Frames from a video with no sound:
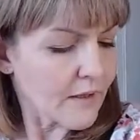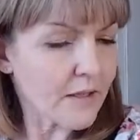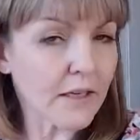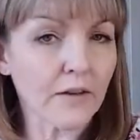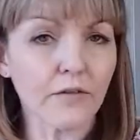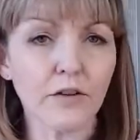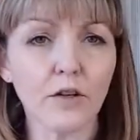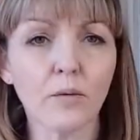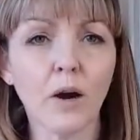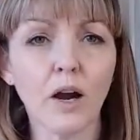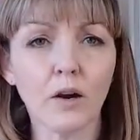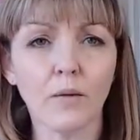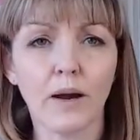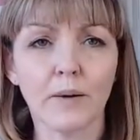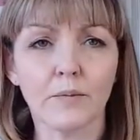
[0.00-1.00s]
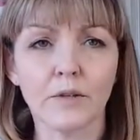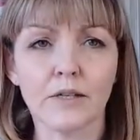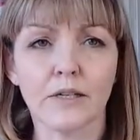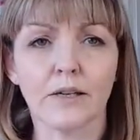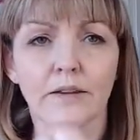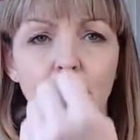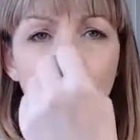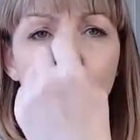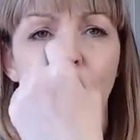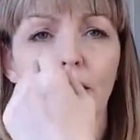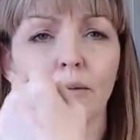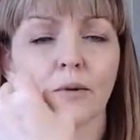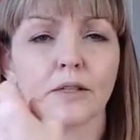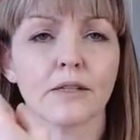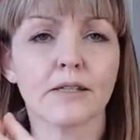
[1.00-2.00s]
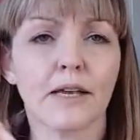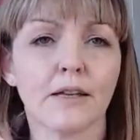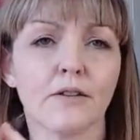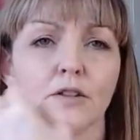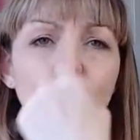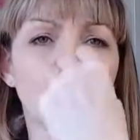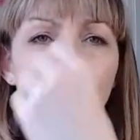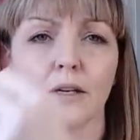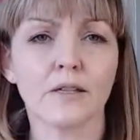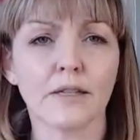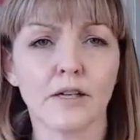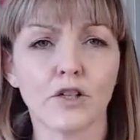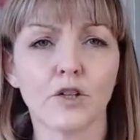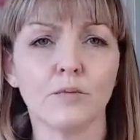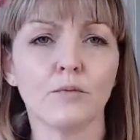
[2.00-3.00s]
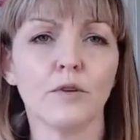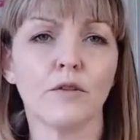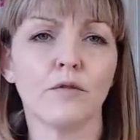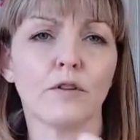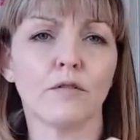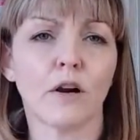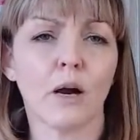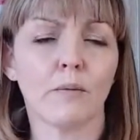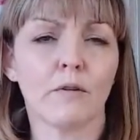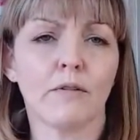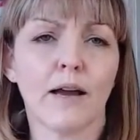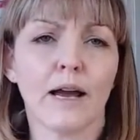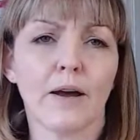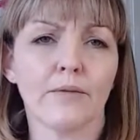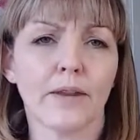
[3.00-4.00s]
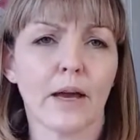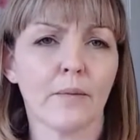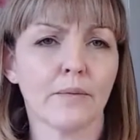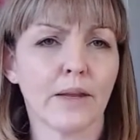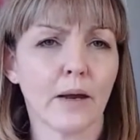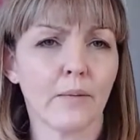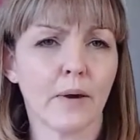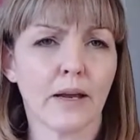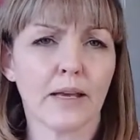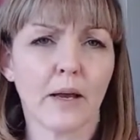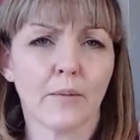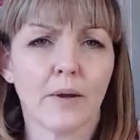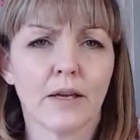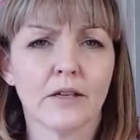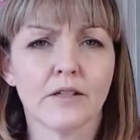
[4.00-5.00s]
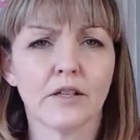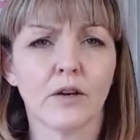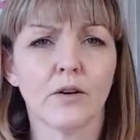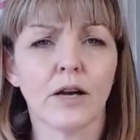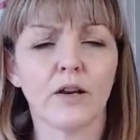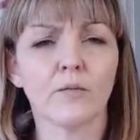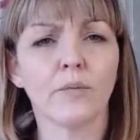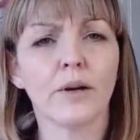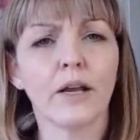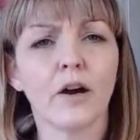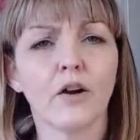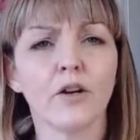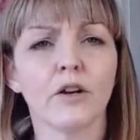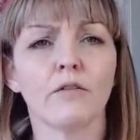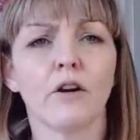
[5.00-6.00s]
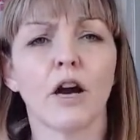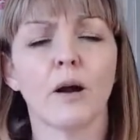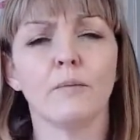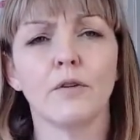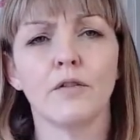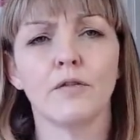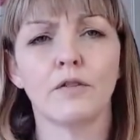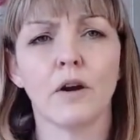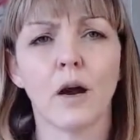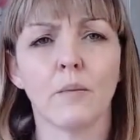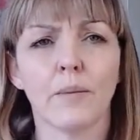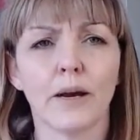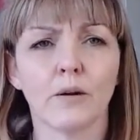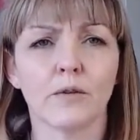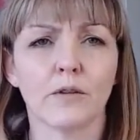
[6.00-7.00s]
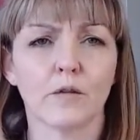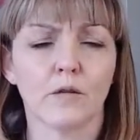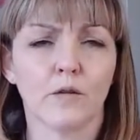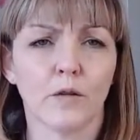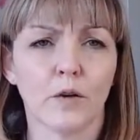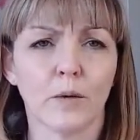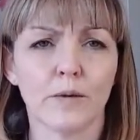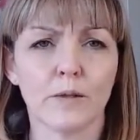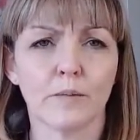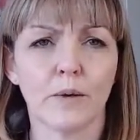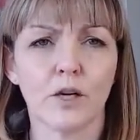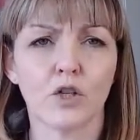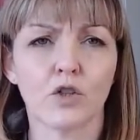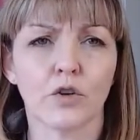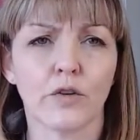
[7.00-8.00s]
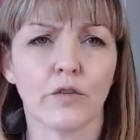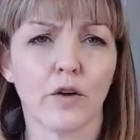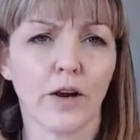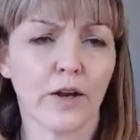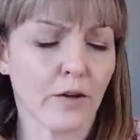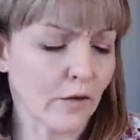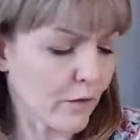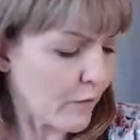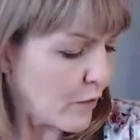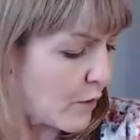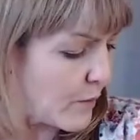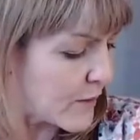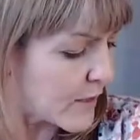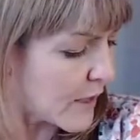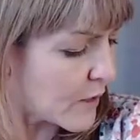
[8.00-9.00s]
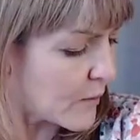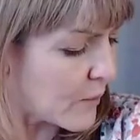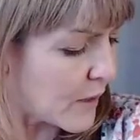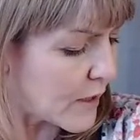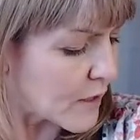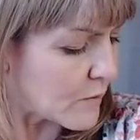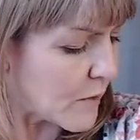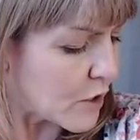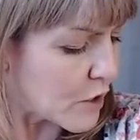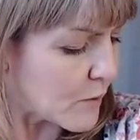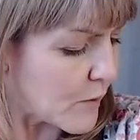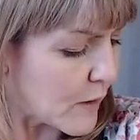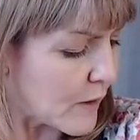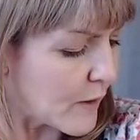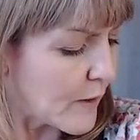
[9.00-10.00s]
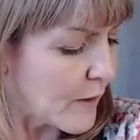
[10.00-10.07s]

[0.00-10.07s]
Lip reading: if you are quite muscly, then you might want to tense up, because as you move your arm around, that might get bigger. So kind of put it on your arm, move your arm backwards and forwards, and make sure you've got enough room, and take the biggest measurement.